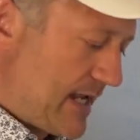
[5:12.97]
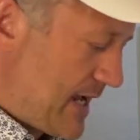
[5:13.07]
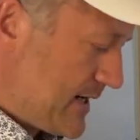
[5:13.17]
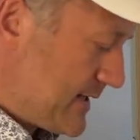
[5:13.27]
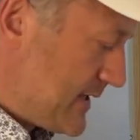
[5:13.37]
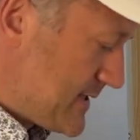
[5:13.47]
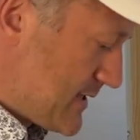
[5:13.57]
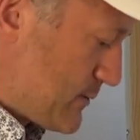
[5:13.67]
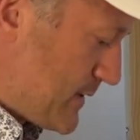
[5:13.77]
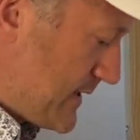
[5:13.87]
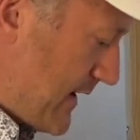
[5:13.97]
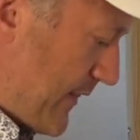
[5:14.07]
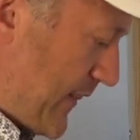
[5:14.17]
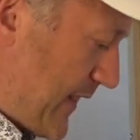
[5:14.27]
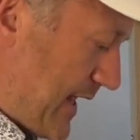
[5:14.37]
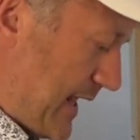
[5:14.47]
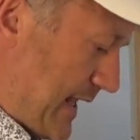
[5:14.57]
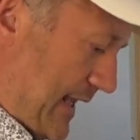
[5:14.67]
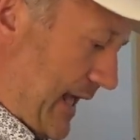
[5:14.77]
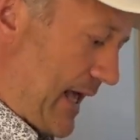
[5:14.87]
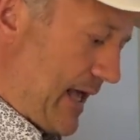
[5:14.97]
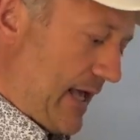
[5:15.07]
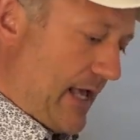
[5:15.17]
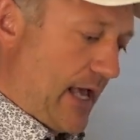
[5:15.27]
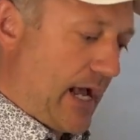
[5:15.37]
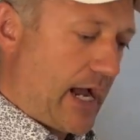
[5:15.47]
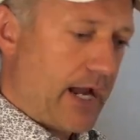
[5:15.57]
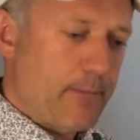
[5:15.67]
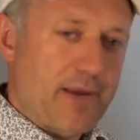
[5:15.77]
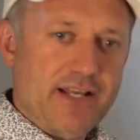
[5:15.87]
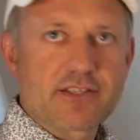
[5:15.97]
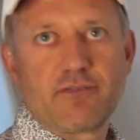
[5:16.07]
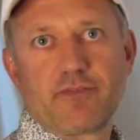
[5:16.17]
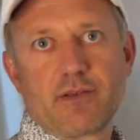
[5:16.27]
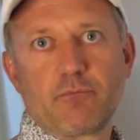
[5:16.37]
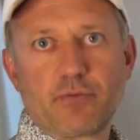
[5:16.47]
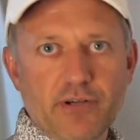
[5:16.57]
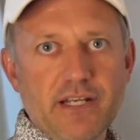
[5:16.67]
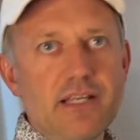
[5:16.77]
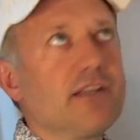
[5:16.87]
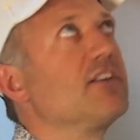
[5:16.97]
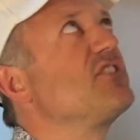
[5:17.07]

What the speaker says: And this is where I think I made something pretty